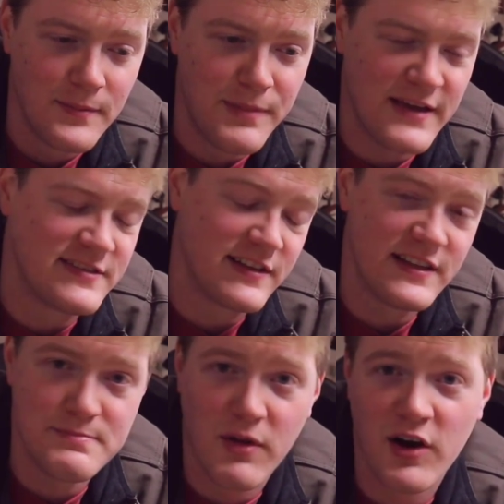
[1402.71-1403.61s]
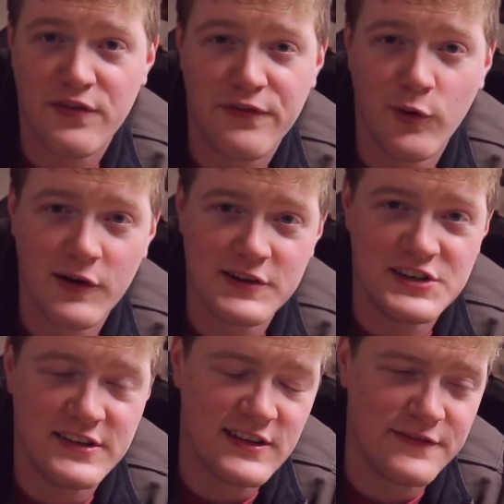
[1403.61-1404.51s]
basically Mark IV
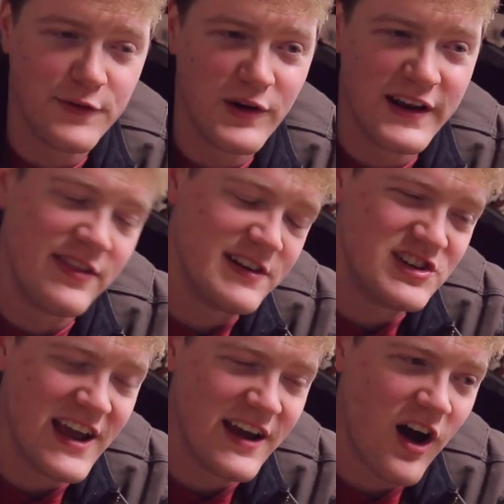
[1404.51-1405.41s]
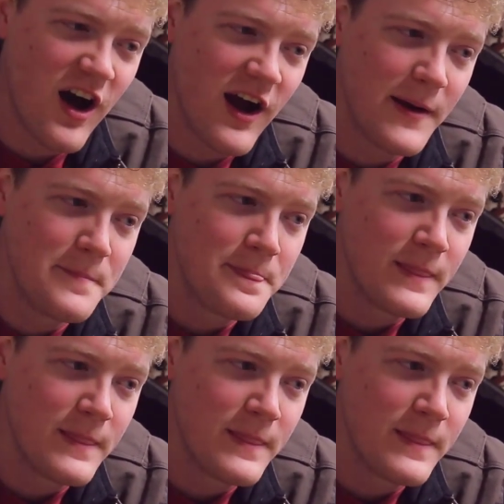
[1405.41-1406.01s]
GT40, the J car,